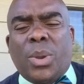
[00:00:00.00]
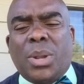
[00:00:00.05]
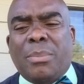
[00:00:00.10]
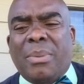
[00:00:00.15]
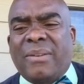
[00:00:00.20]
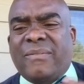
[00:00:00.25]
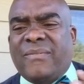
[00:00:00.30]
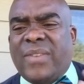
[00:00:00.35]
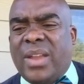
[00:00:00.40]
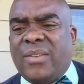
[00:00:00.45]
One of
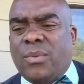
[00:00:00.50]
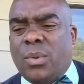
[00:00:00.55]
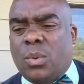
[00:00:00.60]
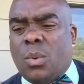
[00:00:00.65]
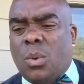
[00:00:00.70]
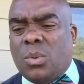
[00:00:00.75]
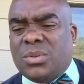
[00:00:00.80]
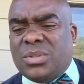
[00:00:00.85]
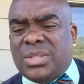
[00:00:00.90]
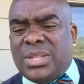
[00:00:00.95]
my favorite
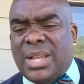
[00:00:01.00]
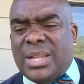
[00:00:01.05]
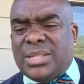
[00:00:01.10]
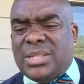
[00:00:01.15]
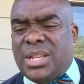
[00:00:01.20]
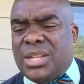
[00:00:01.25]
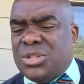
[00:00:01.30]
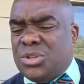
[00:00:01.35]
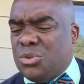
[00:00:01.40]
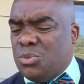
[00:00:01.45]
quotes
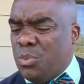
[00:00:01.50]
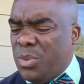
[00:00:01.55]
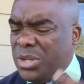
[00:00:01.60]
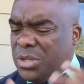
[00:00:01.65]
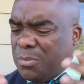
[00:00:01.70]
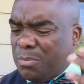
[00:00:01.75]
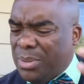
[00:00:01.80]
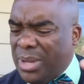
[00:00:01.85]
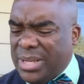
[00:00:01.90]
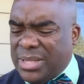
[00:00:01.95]
says, "There's a
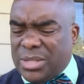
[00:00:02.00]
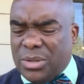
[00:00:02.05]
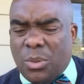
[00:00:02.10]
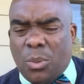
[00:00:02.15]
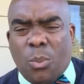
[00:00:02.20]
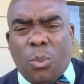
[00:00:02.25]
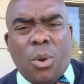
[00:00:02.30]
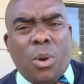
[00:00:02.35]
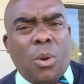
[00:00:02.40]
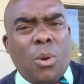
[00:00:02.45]
rich place in
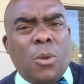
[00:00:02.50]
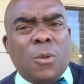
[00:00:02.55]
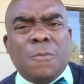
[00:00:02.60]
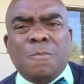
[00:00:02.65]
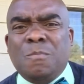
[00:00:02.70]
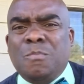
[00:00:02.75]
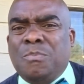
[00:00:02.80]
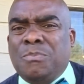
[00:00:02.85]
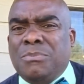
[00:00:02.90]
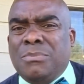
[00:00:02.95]
the world.